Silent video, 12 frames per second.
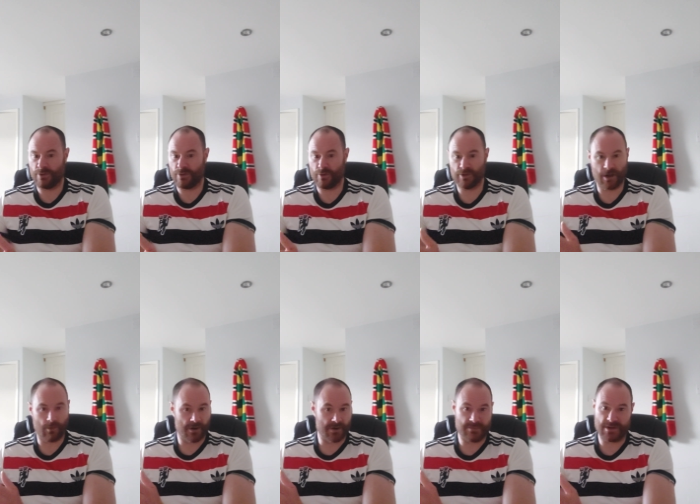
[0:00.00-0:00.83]
could go
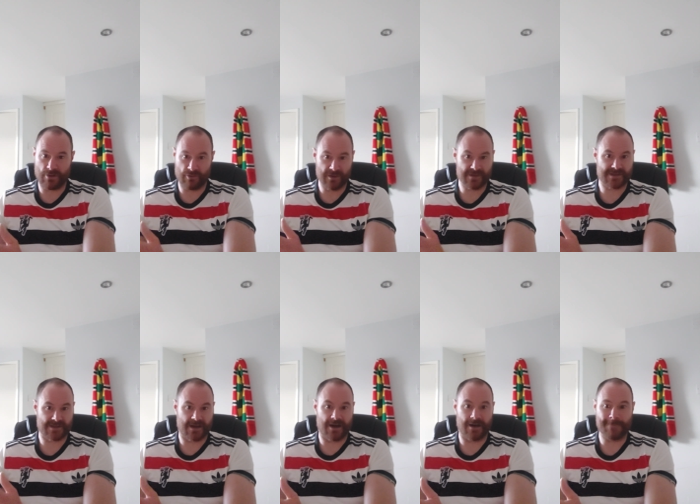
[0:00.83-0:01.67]
on and be a real
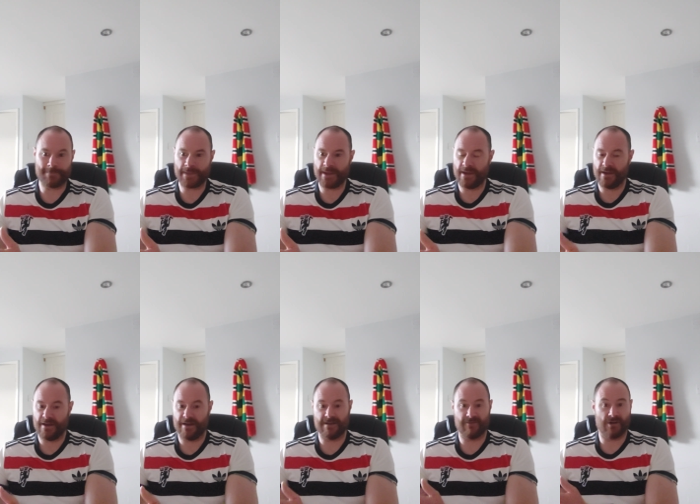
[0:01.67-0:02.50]
star.
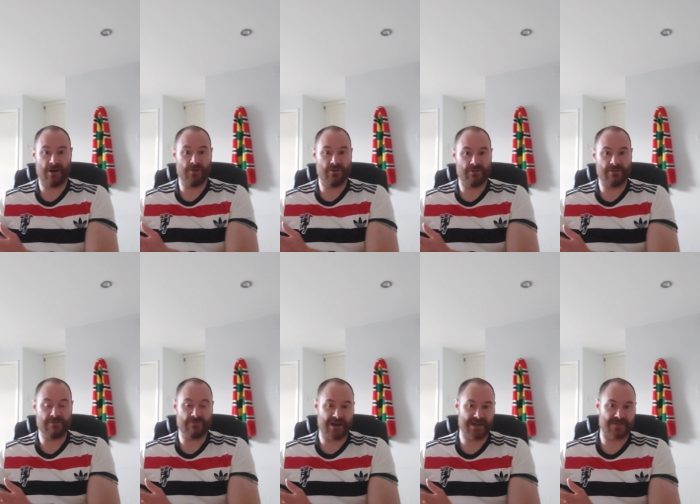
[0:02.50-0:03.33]
And you've got another in
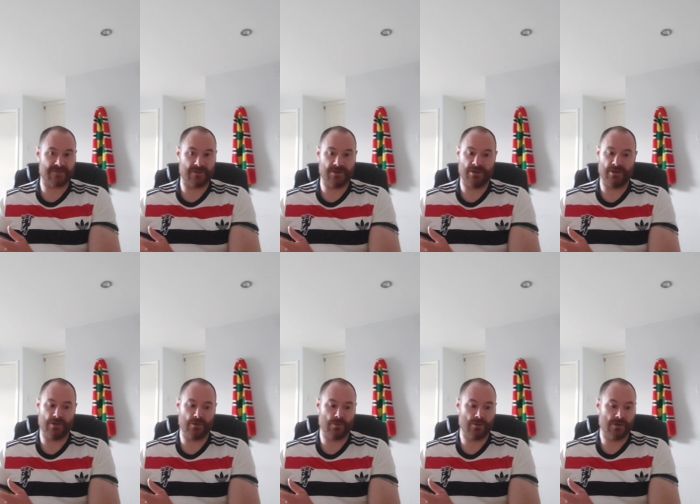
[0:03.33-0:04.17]
Rashford who,